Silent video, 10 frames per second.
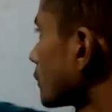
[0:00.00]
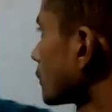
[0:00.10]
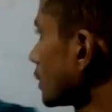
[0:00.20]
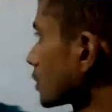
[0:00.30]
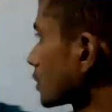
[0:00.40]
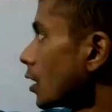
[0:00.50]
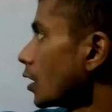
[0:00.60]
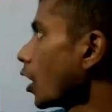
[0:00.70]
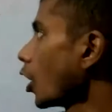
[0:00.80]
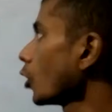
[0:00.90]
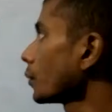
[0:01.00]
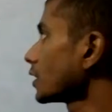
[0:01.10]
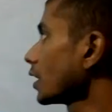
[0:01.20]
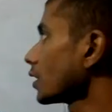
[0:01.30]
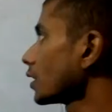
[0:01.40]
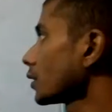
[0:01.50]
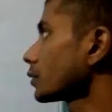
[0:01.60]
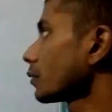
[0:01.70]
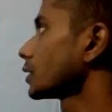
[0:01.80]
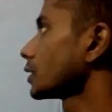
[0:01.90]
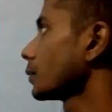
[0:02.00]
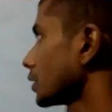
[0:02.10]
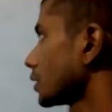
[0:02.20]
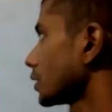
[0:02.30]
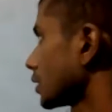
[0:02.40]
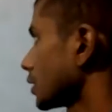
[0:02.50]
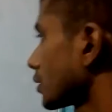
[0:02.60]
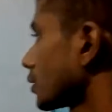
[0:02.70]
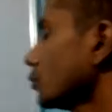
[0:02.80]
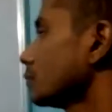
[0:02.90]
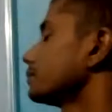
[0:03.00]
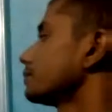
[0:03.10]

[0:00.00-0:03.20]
From this, how many are divisible by 7? It is asking, no?